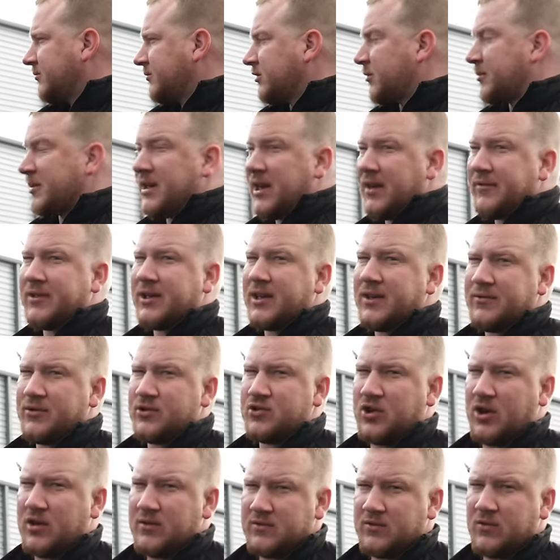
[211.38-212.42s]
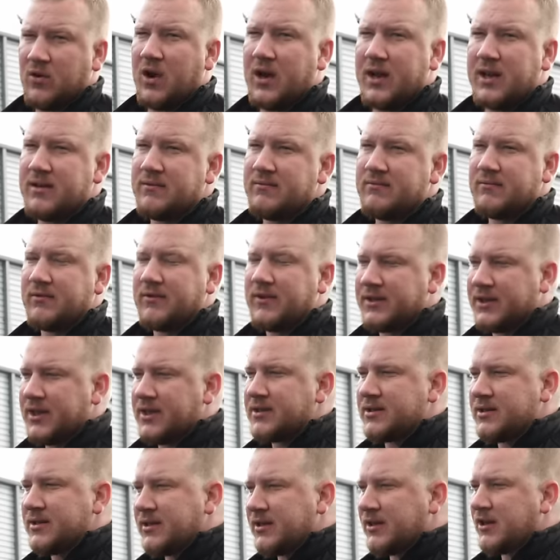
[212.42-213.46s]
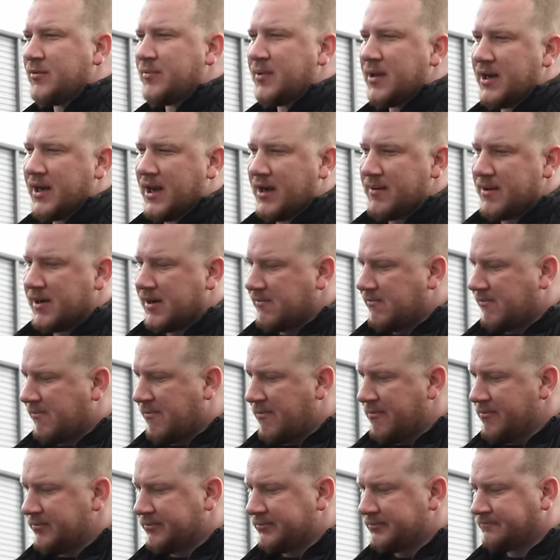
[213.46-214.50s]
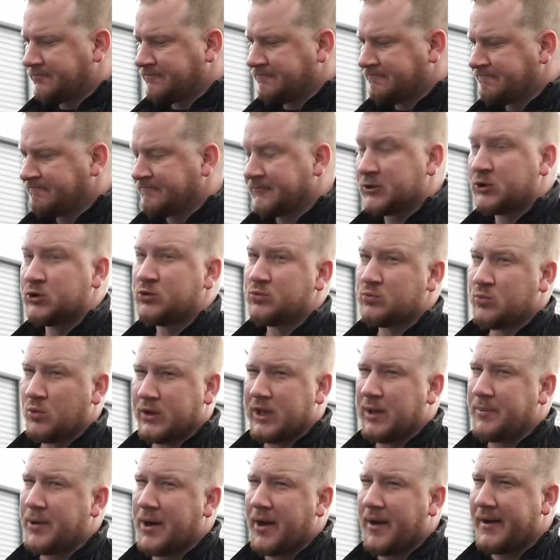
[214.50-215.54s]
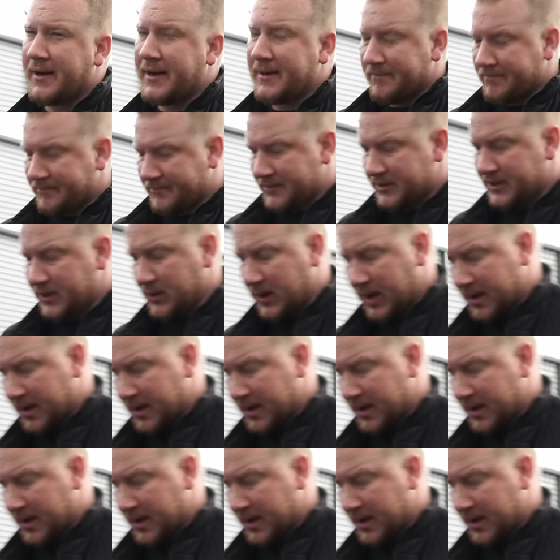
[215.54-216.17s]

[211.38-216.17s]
It'd be lovely if it drives right. If it doesn't, it could be a nightmare. We'll keep an eye on it, see